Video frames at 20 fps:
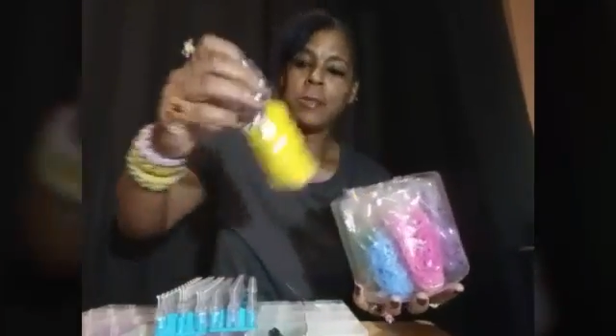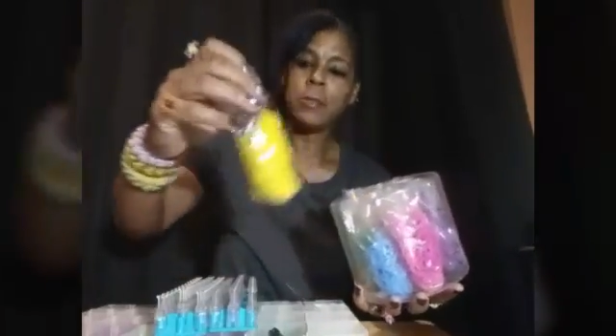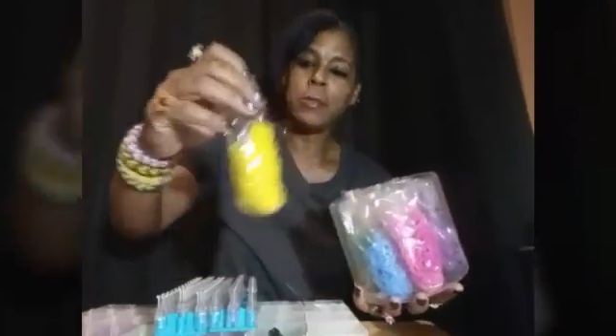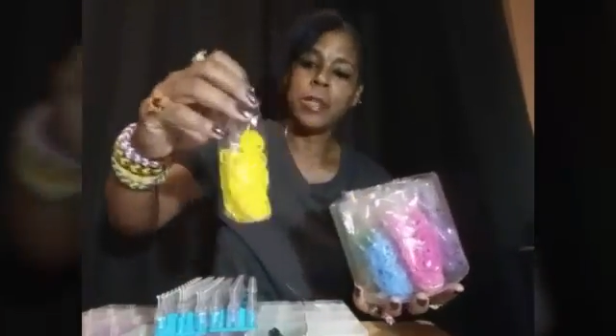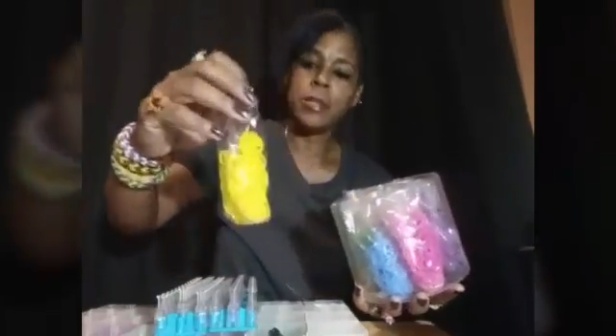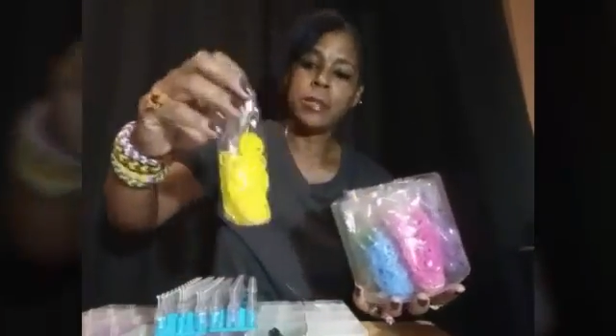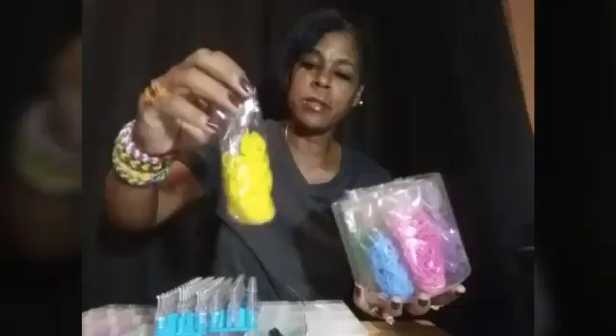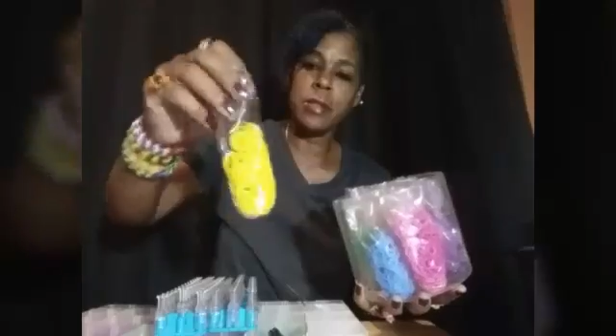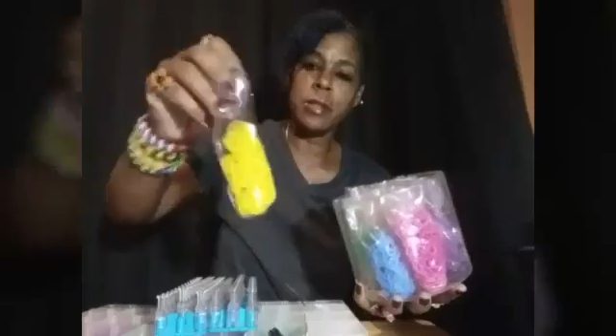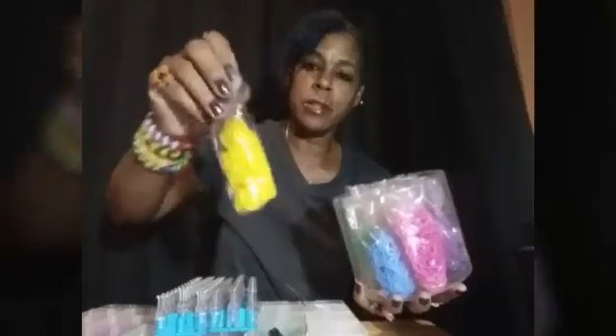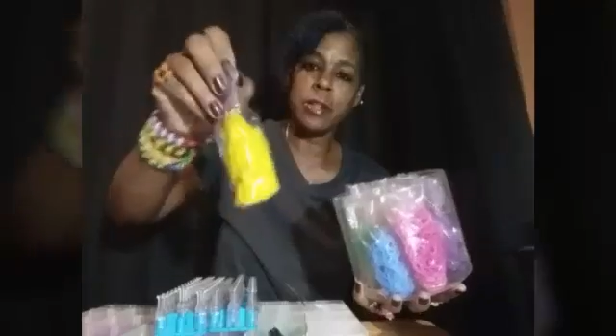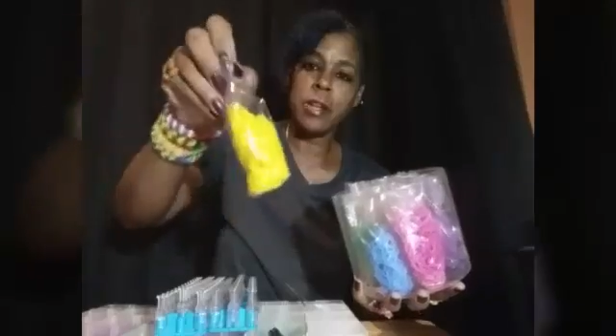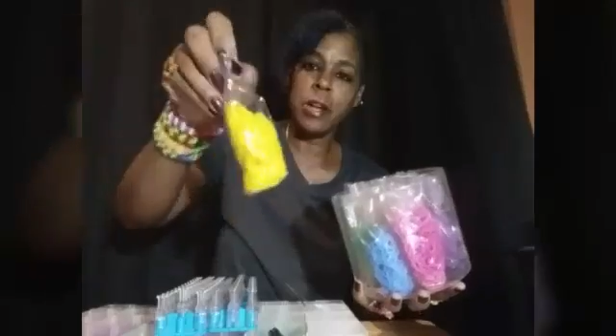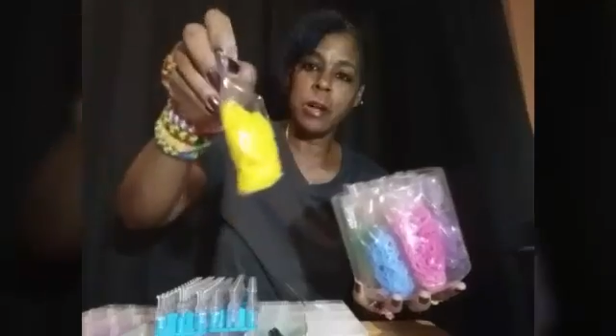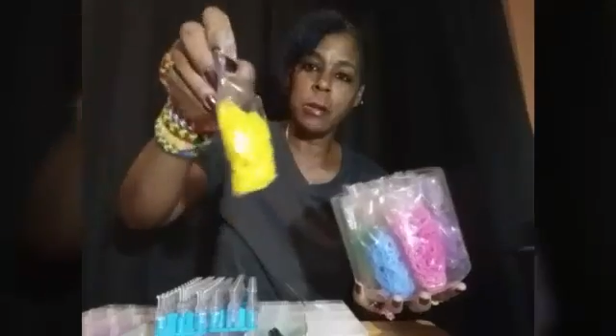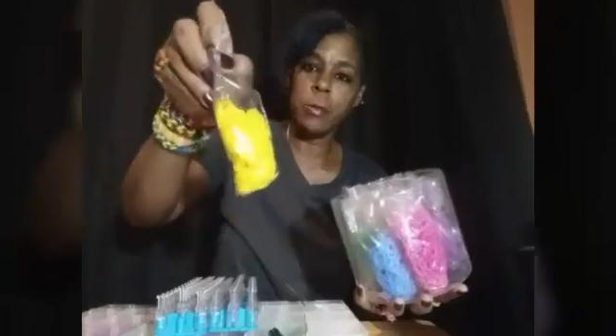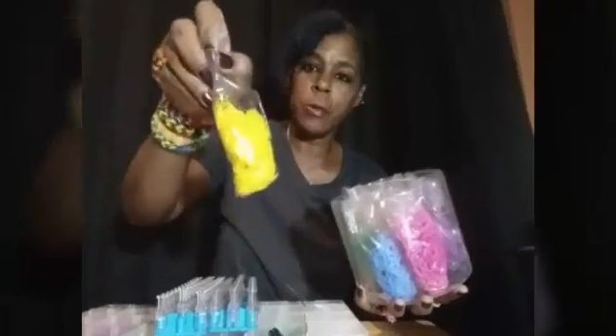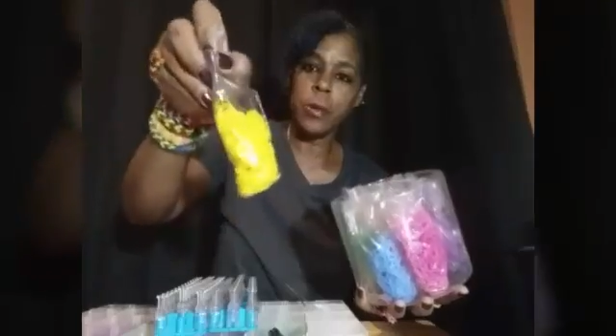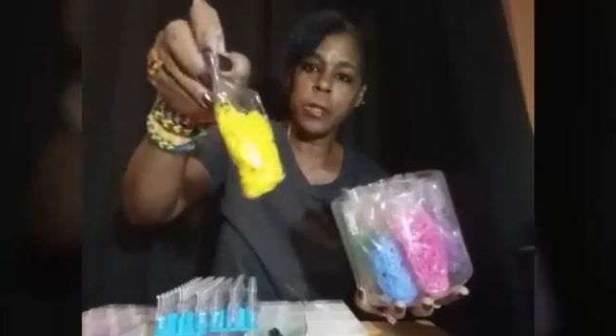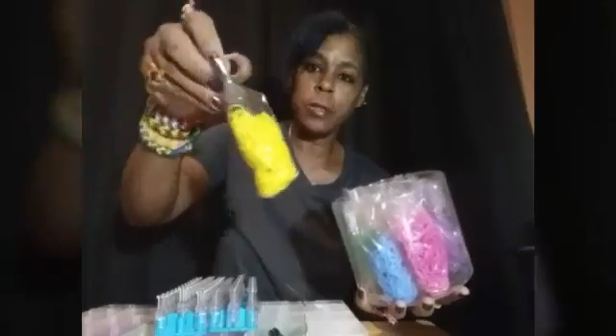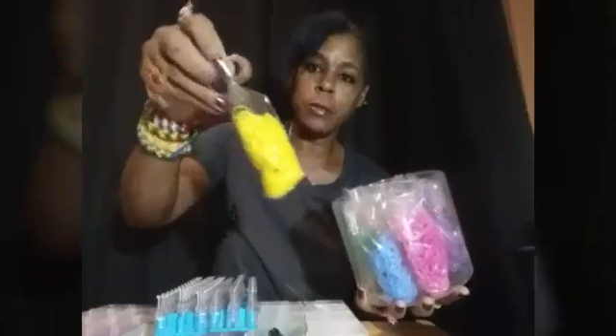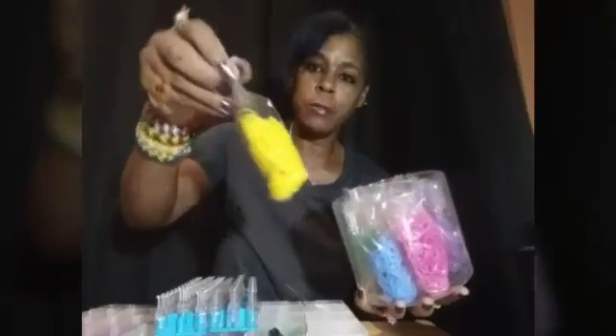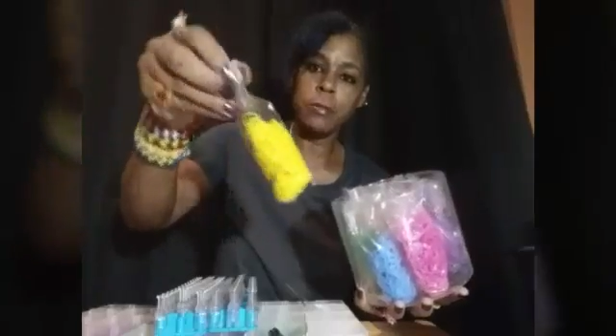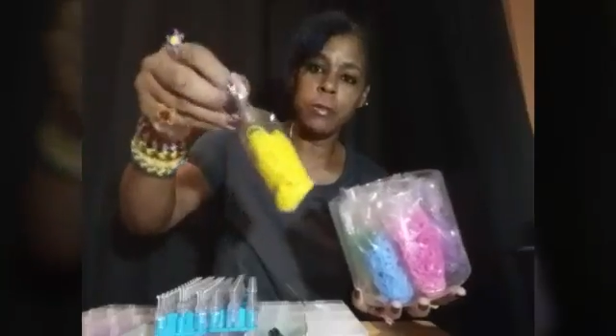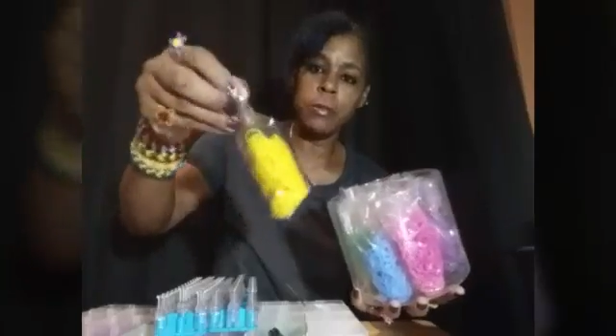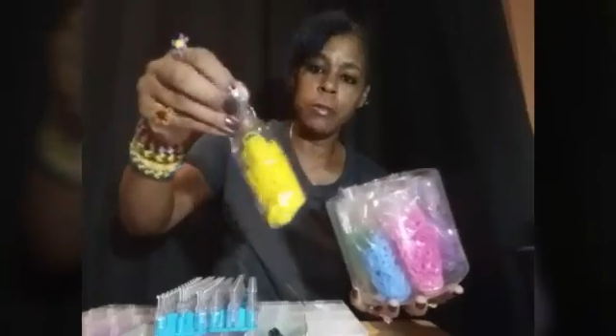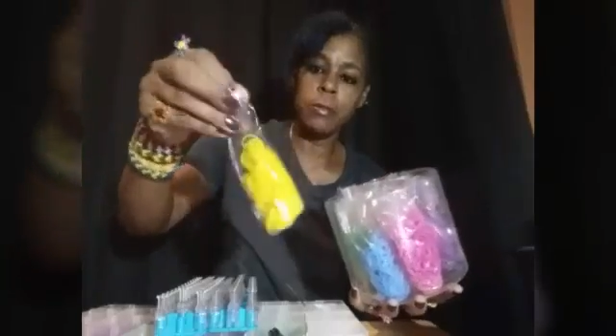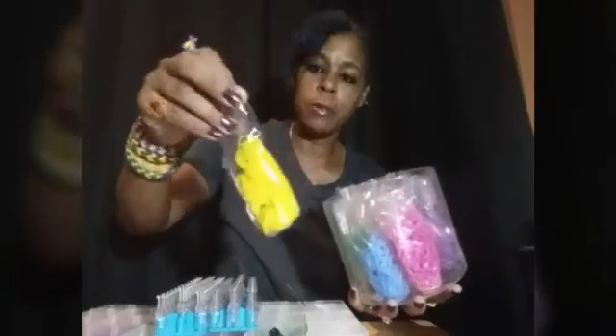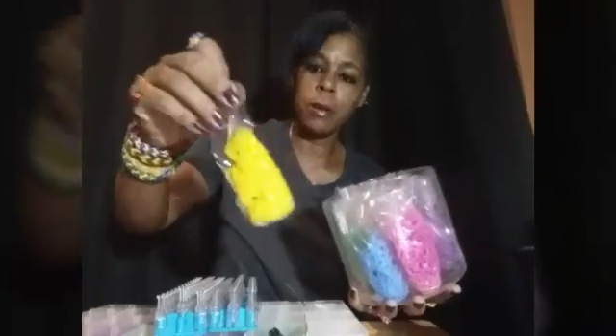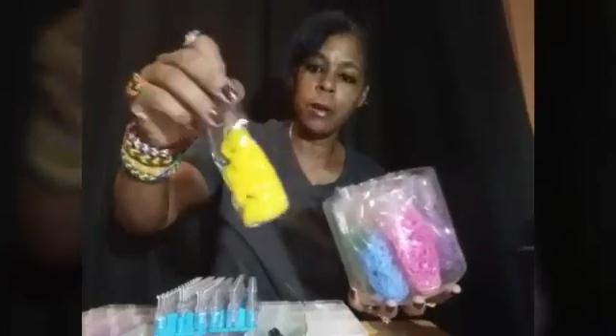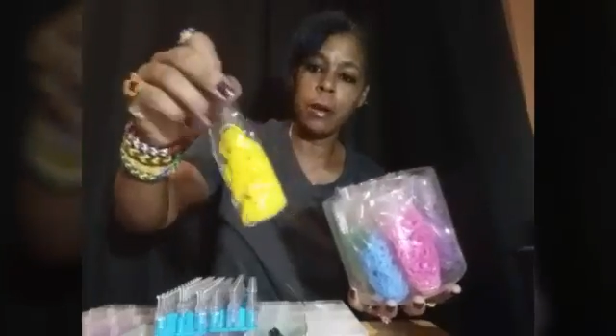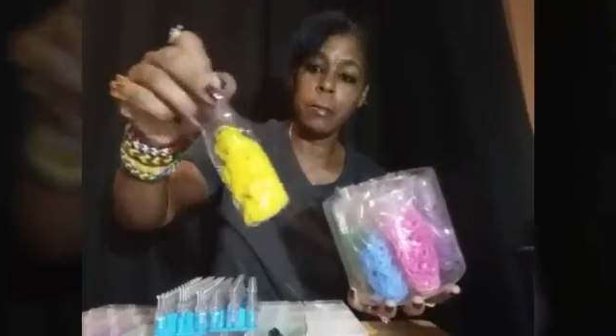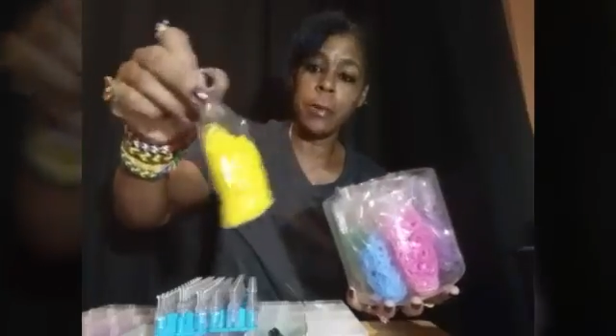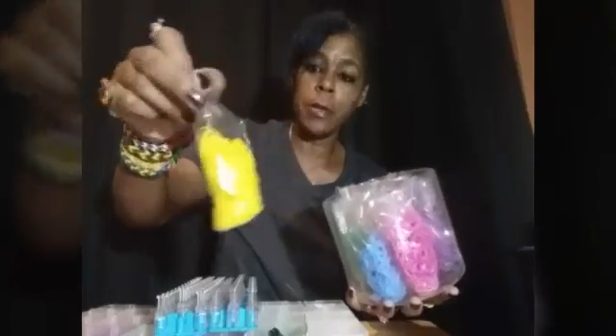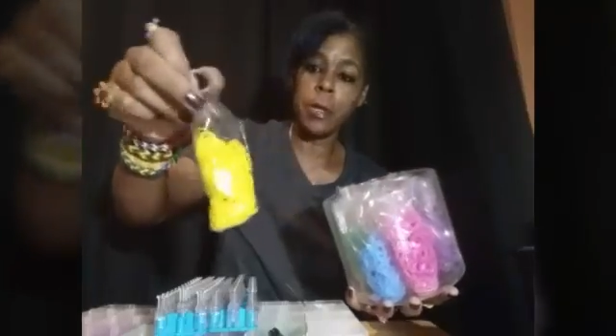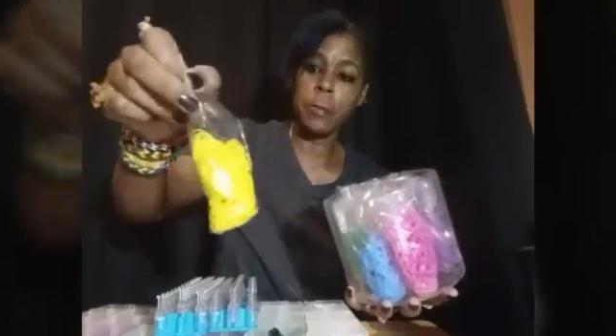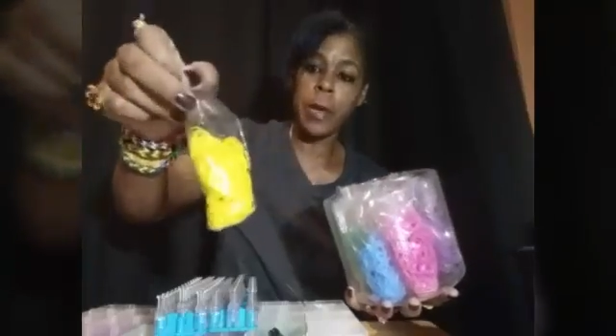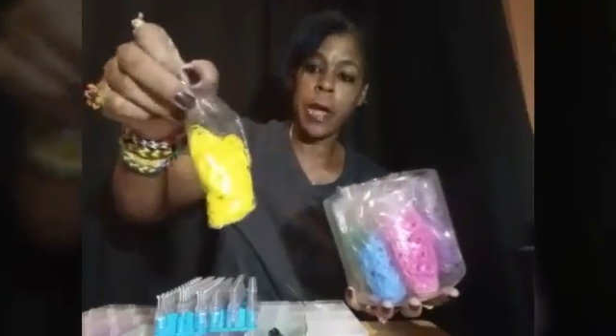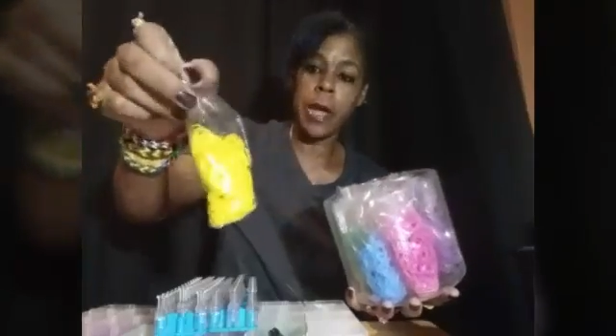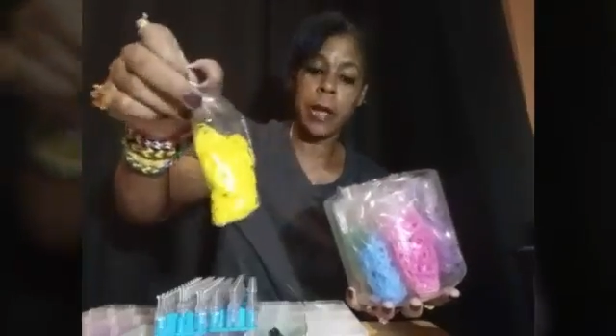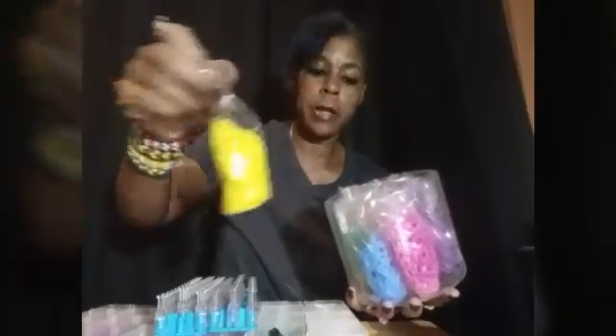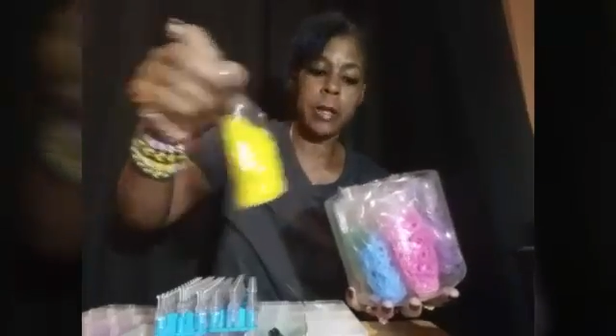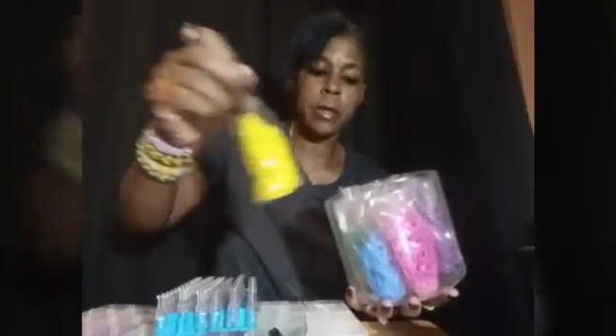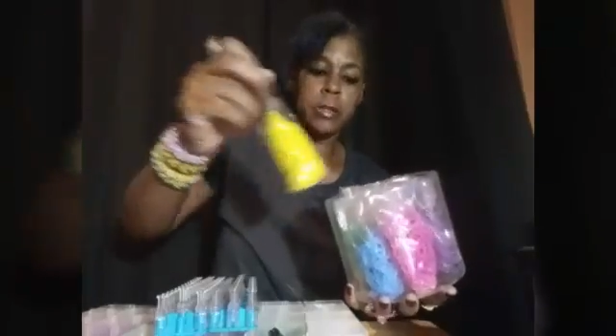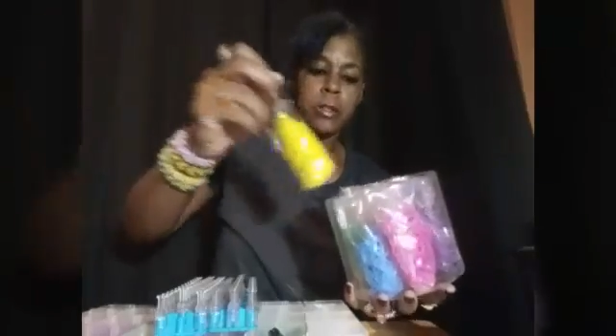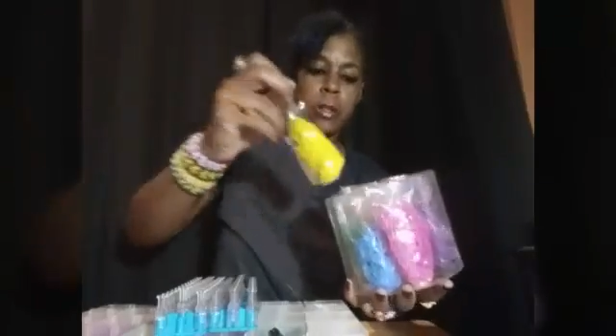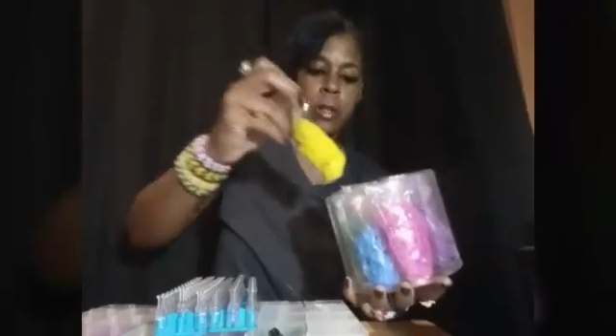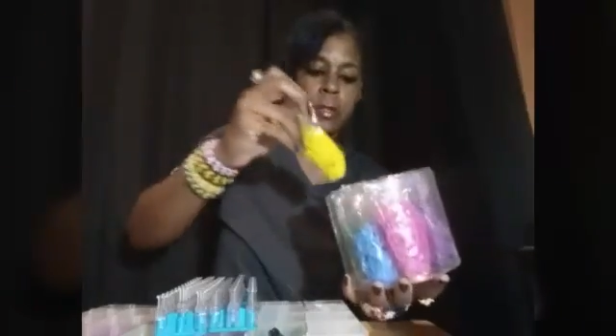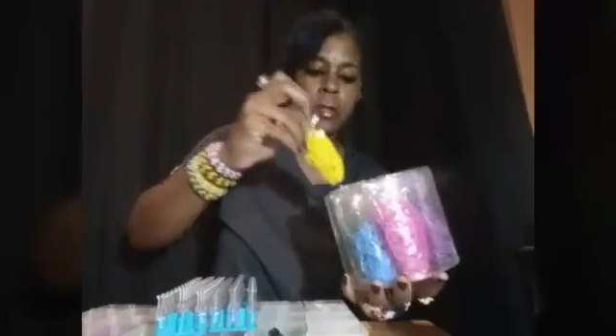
but it's going to come with a big package